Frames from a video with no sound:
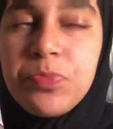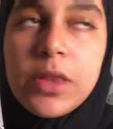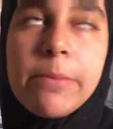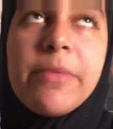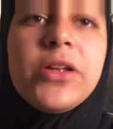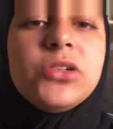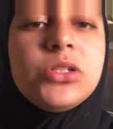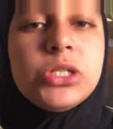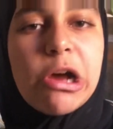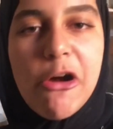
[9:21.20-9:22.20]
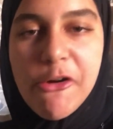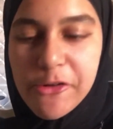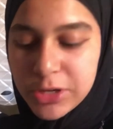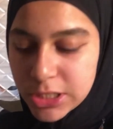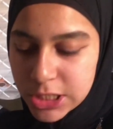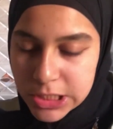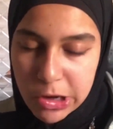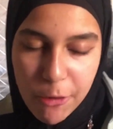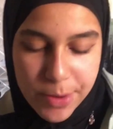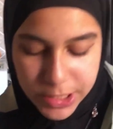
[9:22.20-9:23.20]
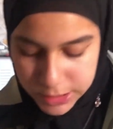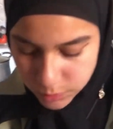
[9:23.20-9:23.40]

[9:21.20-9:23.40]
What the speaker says: but they're so good. Oh my god.